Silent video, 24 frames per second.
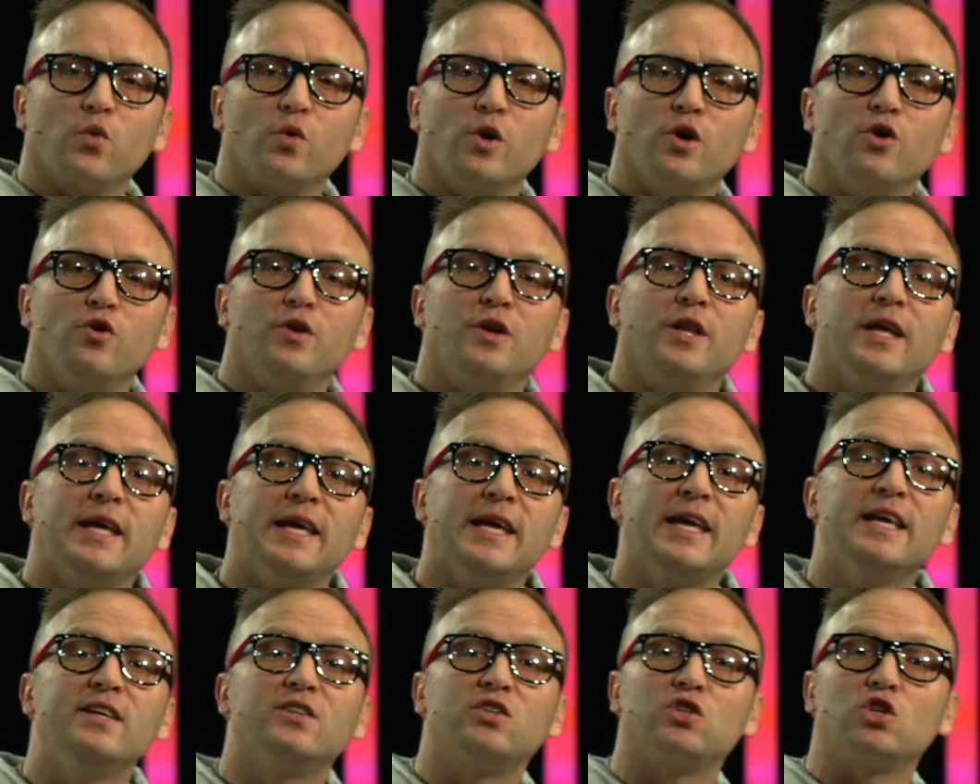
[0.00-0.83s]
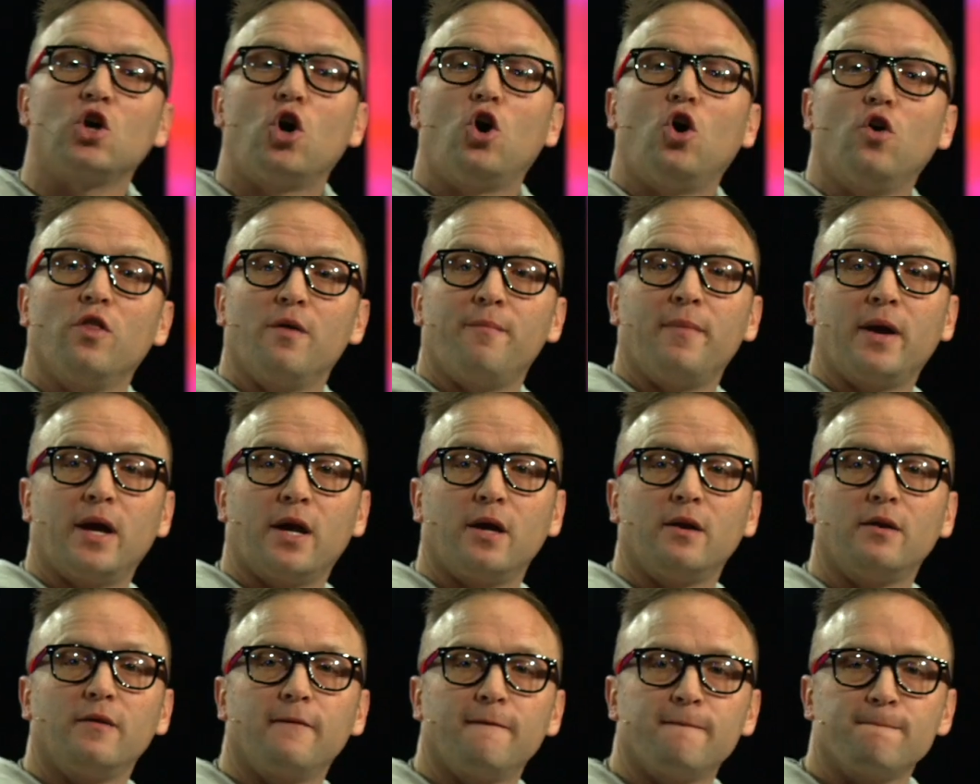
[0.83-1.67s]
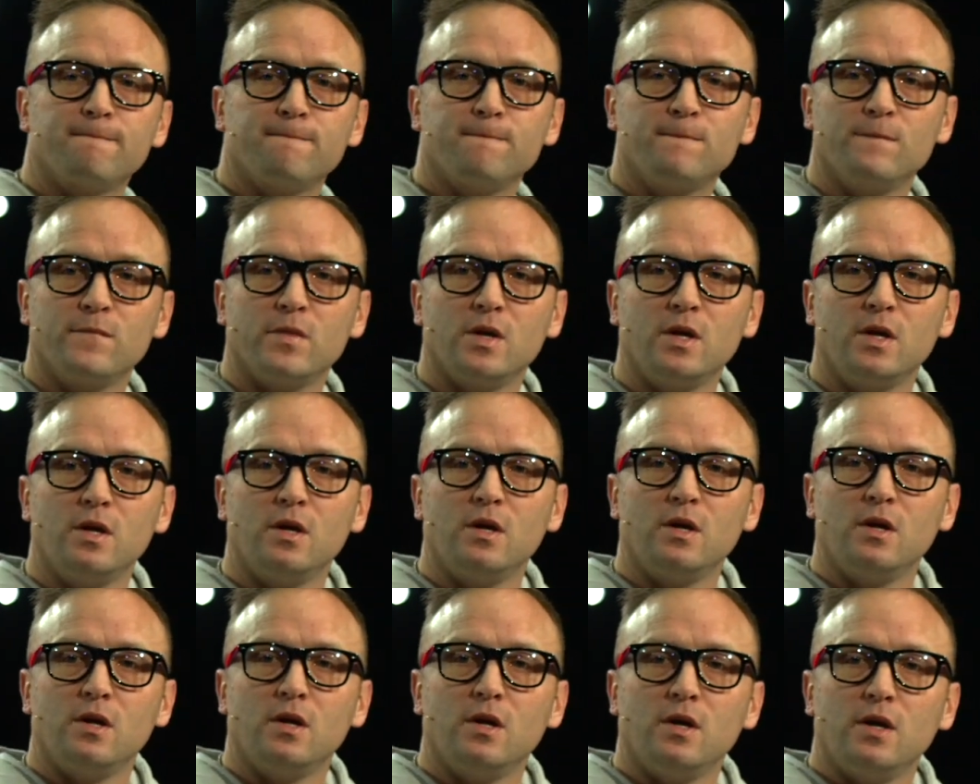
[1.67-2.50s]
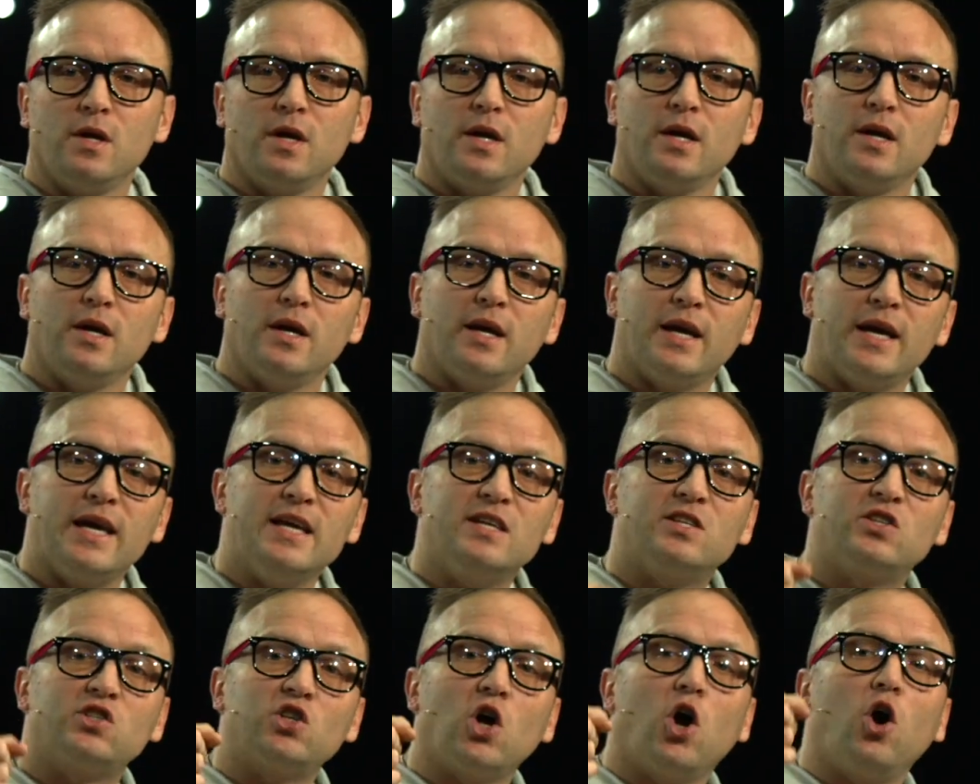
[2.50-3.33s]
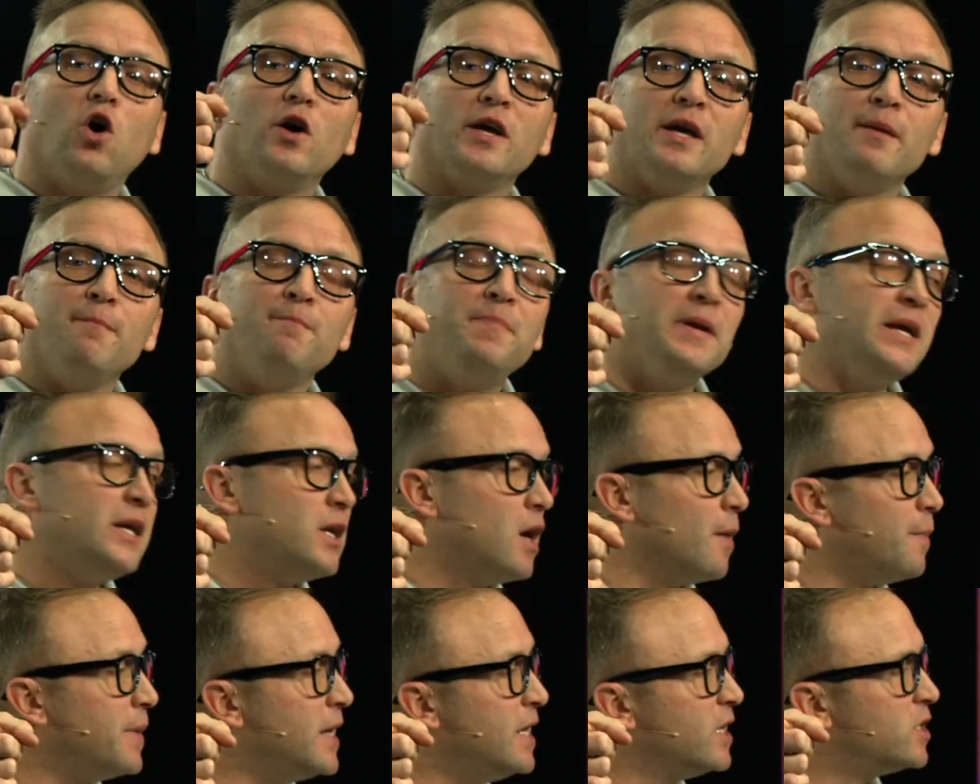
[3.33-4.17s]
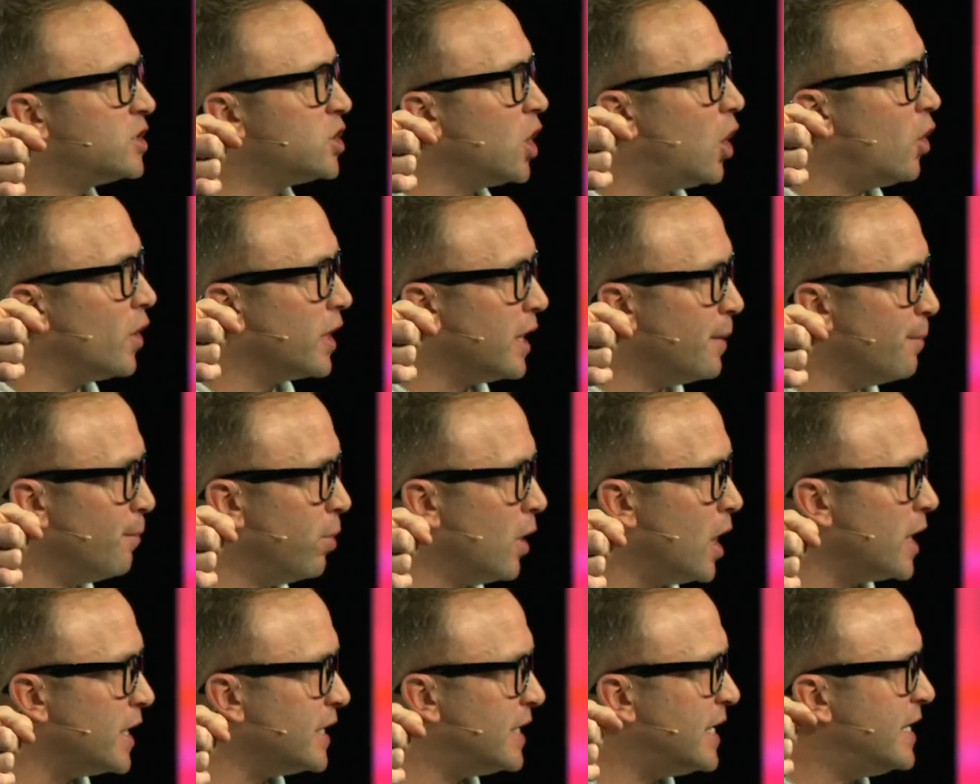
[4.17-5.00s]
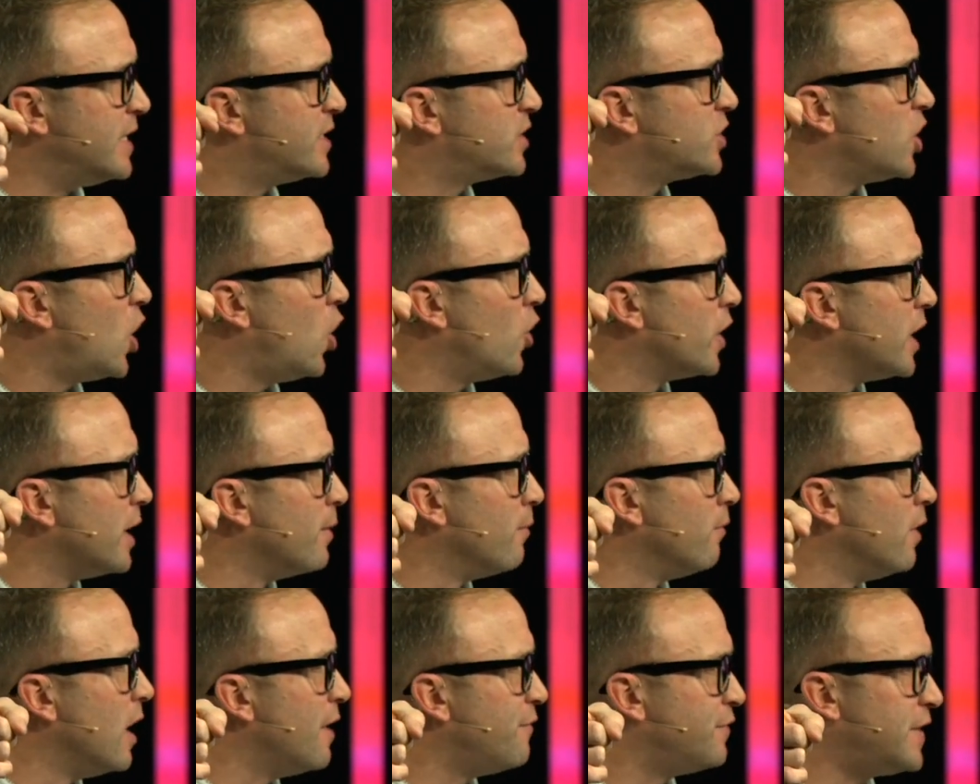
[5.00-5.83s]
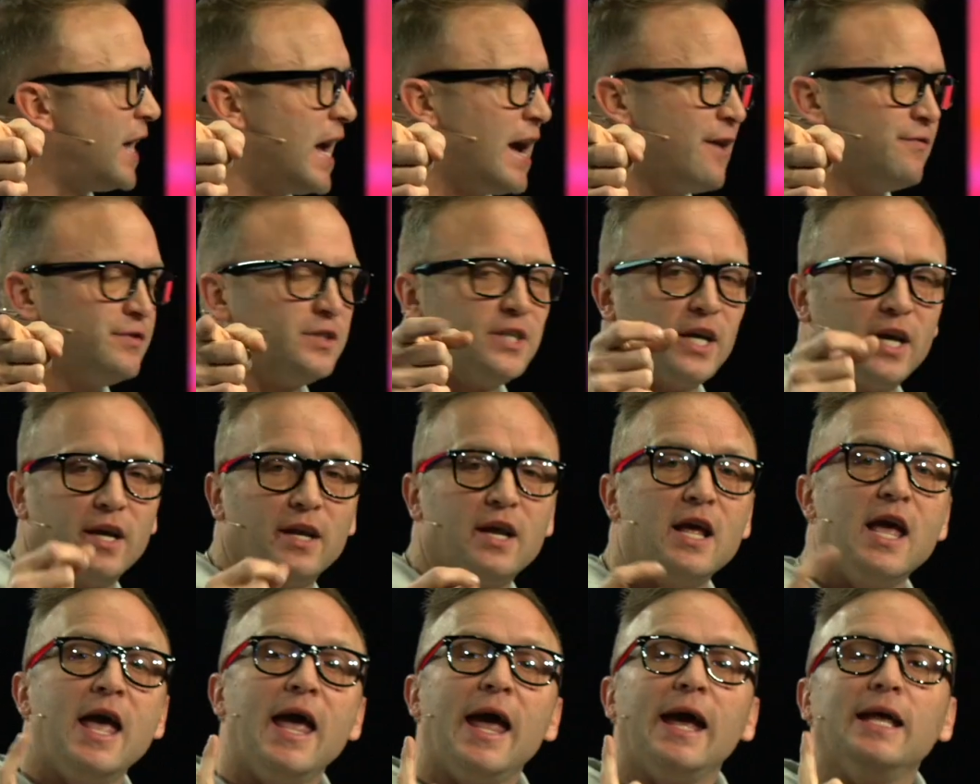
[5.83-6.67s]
road, he saw the man. He saw him beat up. He saw him bloodied. He saw him left half dead.